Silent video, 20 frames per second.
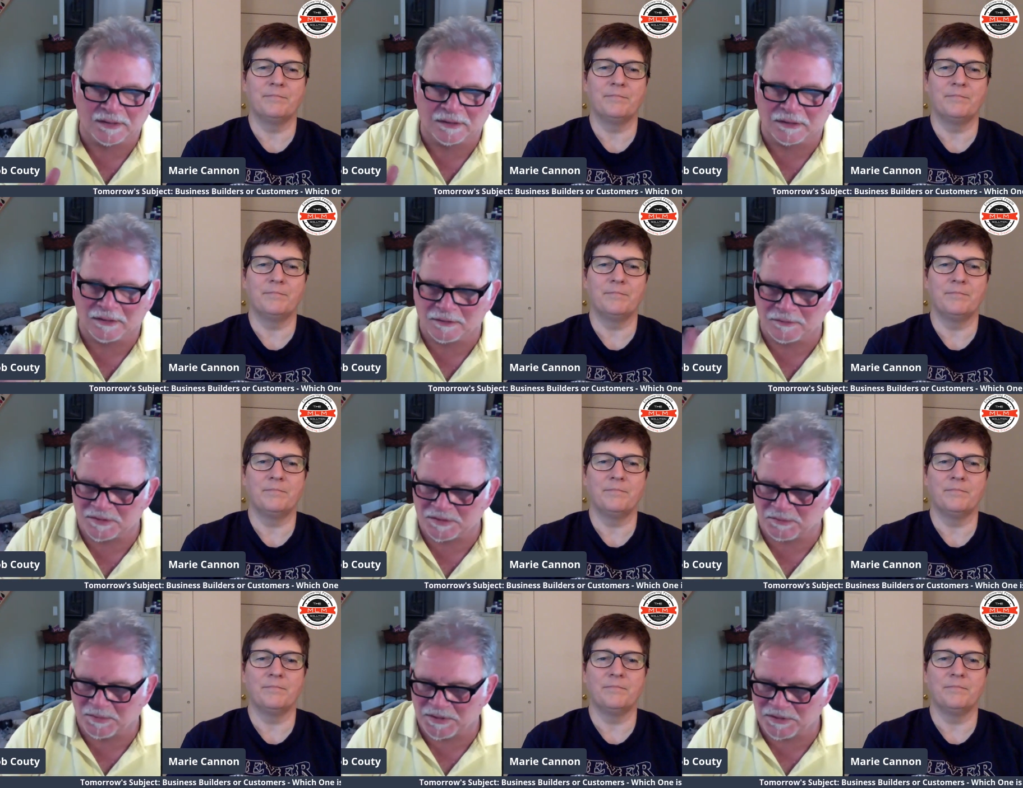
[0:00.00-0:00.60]

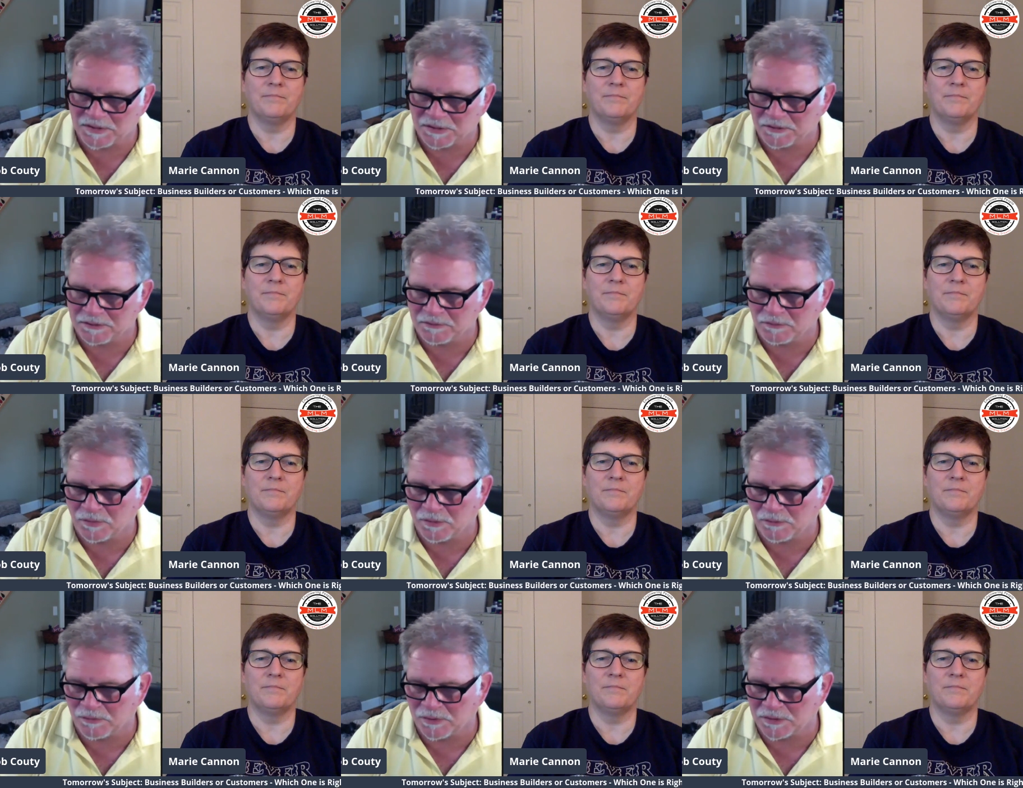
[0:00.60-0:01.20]
Speaker 1: especially
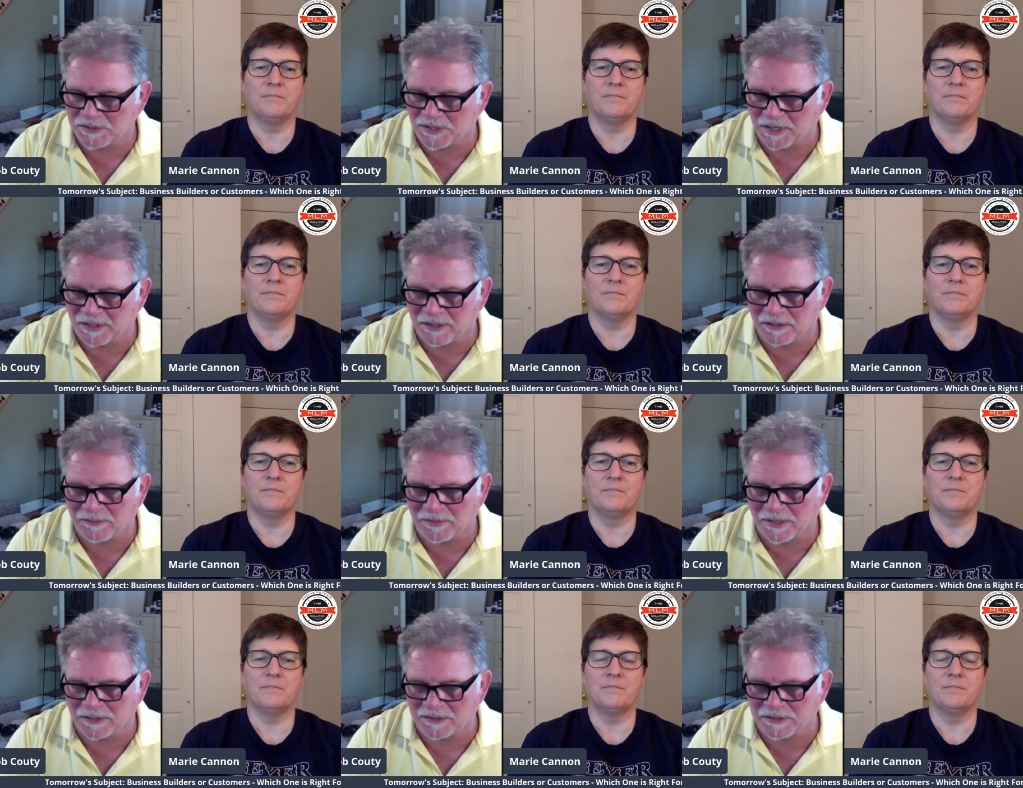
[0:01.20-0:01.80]
what we're talking
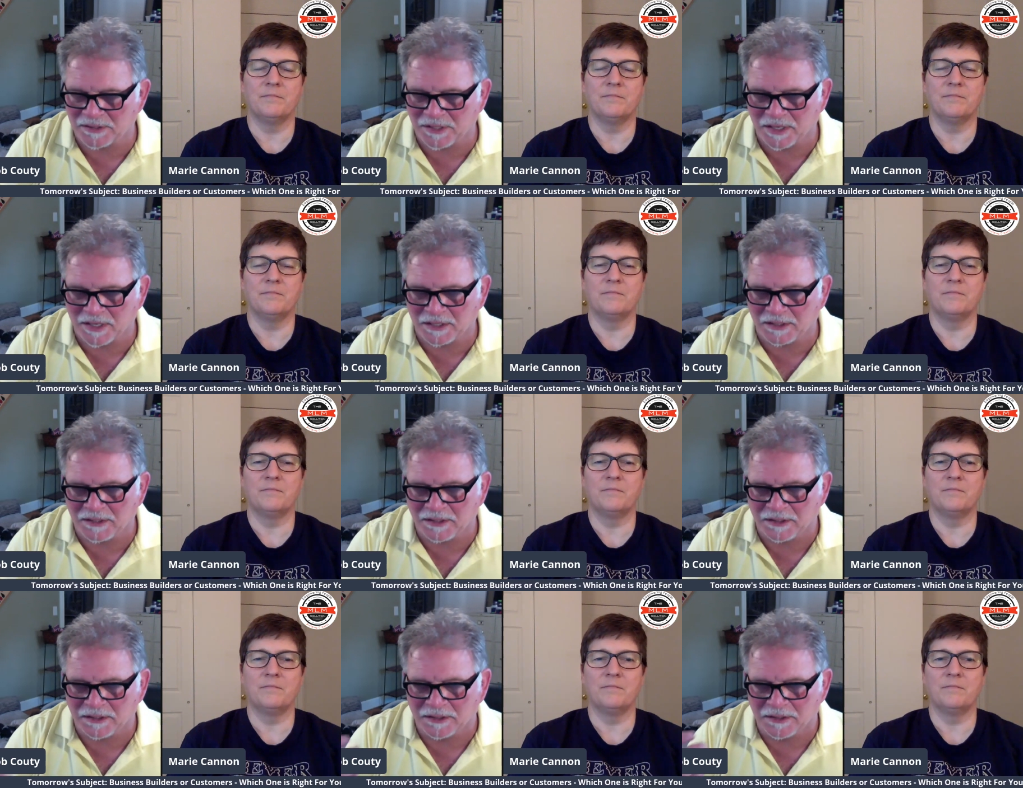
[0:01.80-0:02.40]
about today.